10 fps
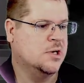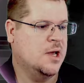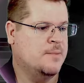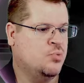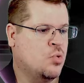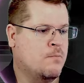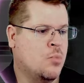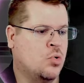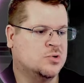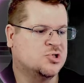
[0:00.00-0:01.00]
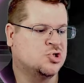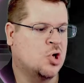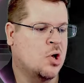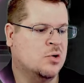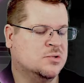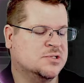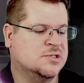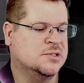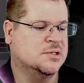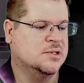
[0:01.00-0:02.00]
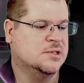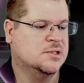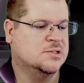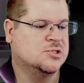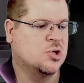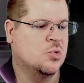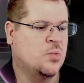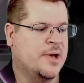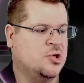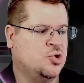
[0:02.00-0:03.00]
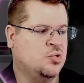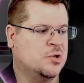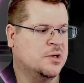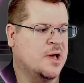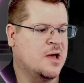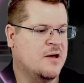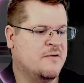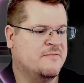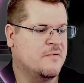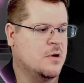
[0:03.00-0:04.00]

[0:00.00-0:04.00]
and put more styles in, so where you can have